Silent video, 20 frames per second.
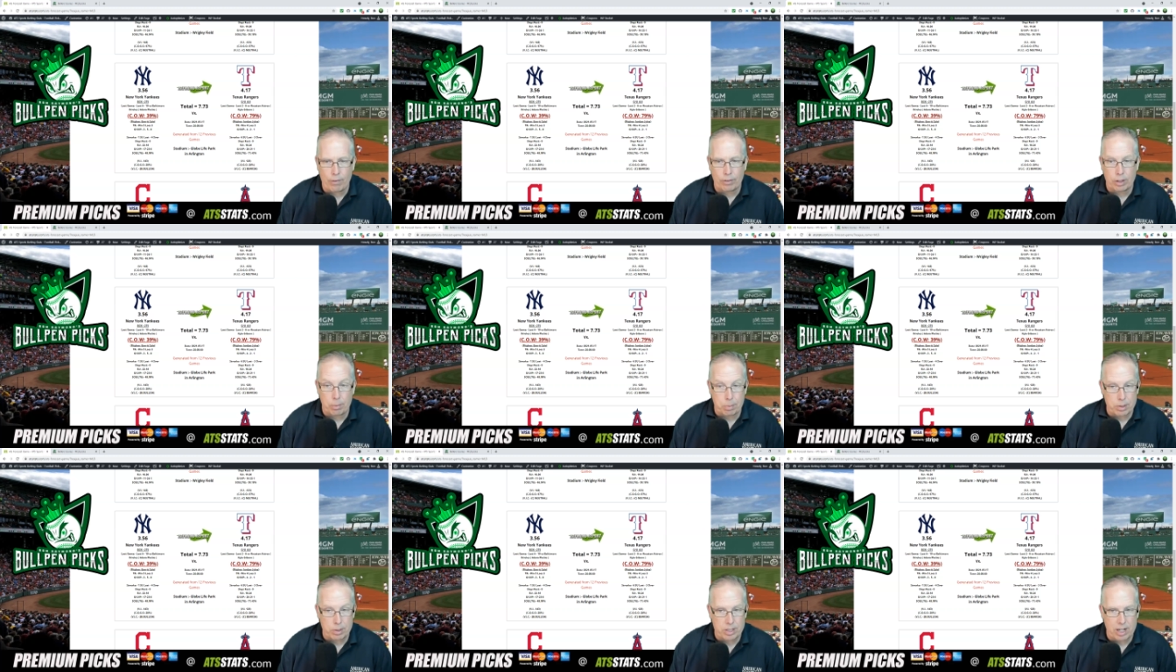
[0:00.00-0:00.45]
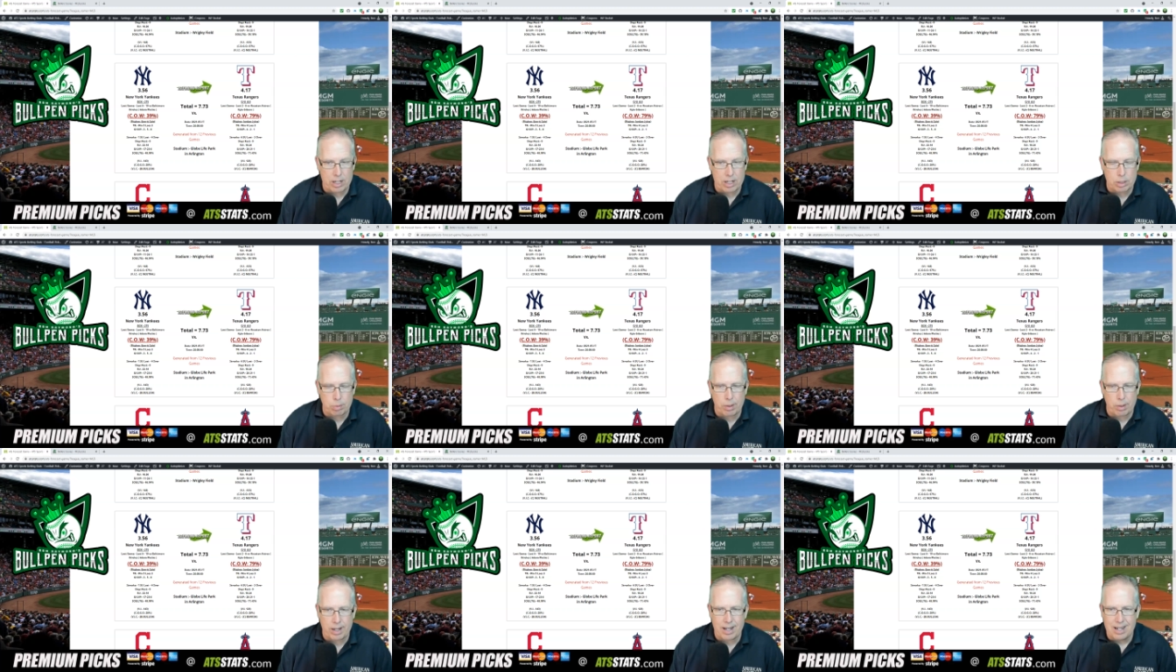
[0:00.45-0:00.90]
on the
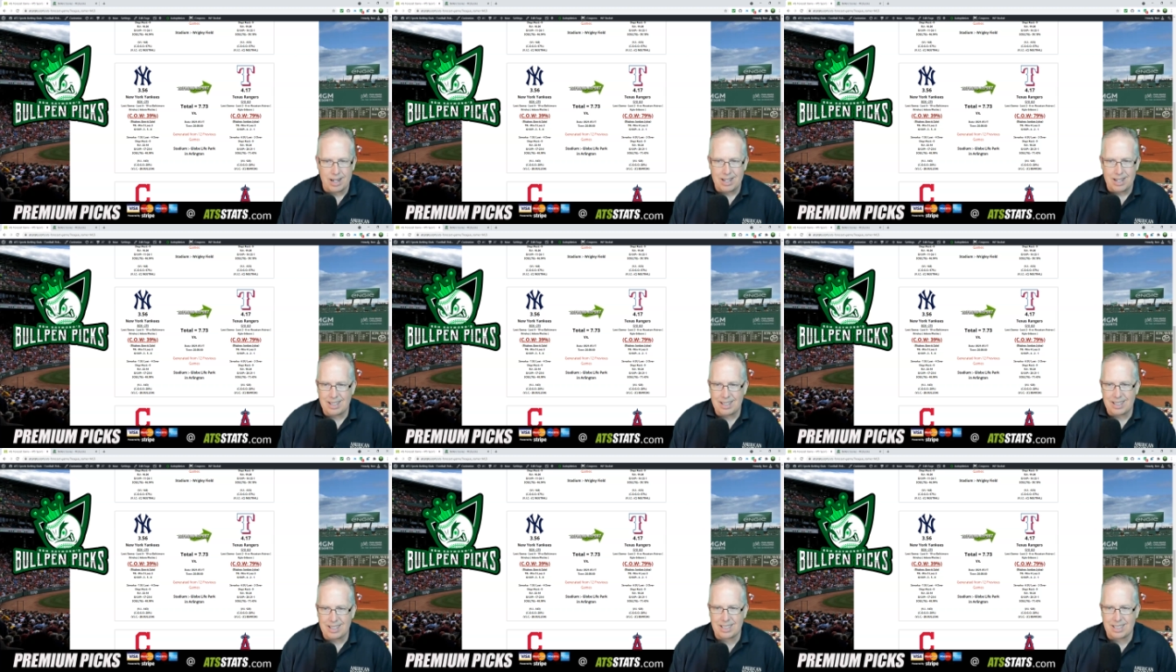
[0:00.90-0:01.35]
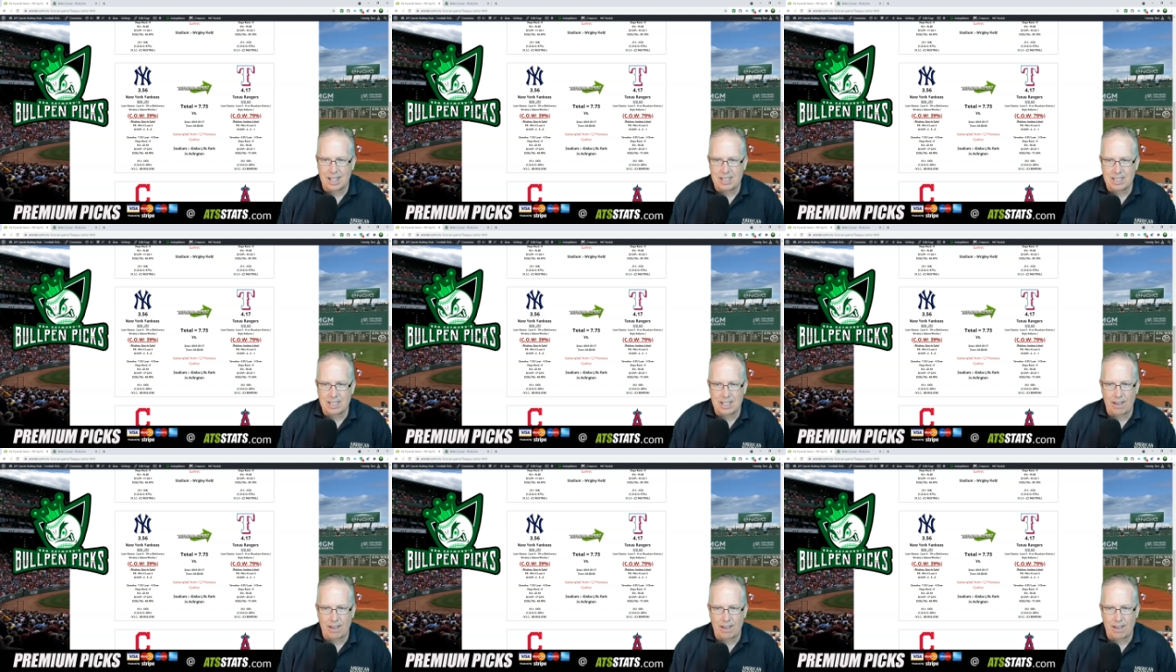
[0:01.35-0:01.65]
percentage play is at